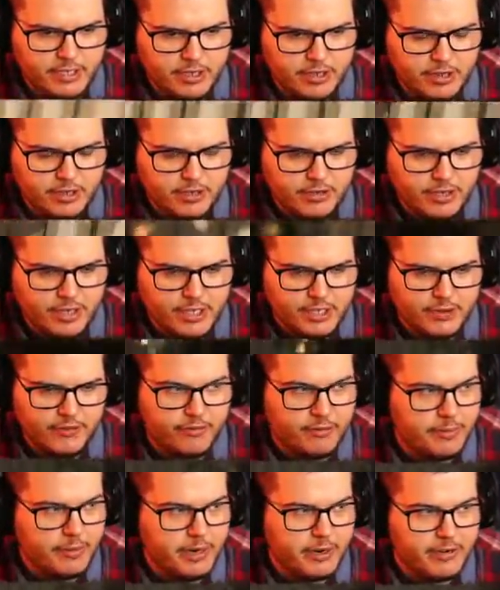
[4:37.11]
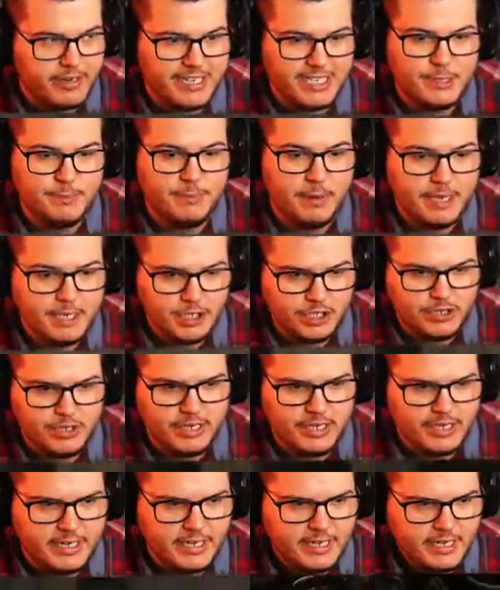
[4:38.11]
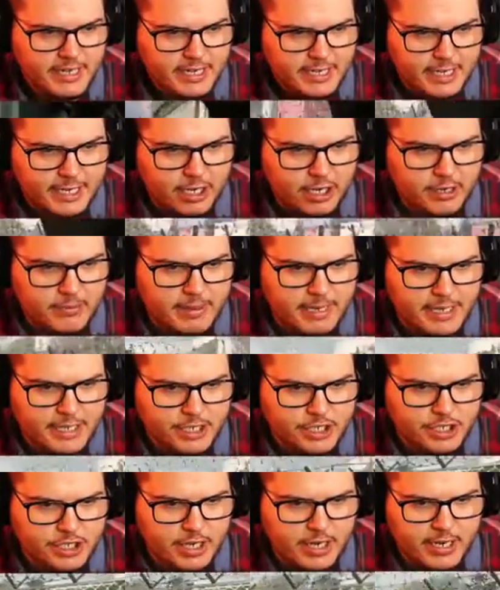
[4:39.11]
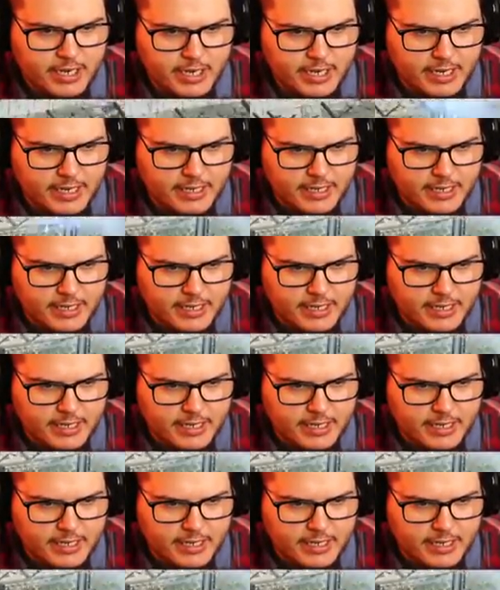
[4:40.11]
all the new guns are overpowered, especially an automatic shotgun.